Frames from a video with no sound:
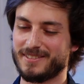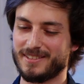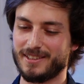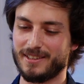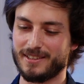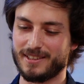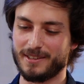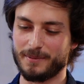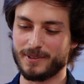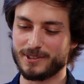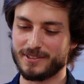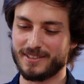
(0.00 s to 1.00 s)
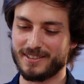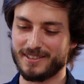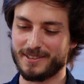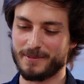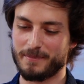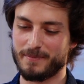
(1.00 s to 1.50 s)
Yeah, I can imagine.
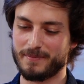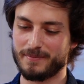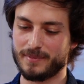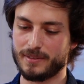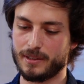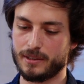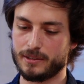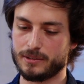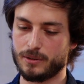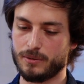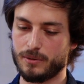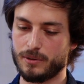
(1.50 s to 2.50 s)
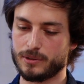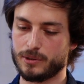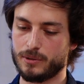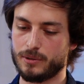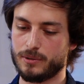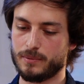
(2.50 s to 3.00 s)
There is
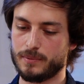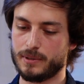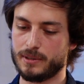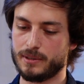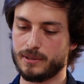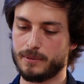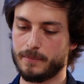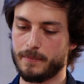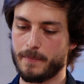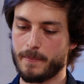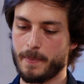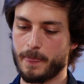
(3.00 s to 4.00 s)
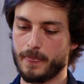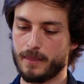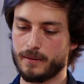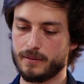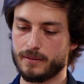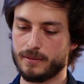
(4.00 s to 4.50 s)
also the
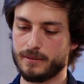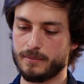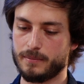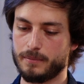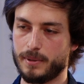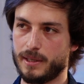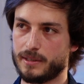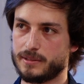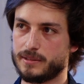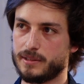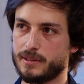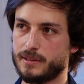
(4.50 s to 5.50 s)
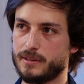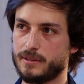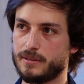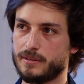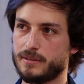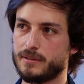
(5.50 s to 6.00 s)
Black Sea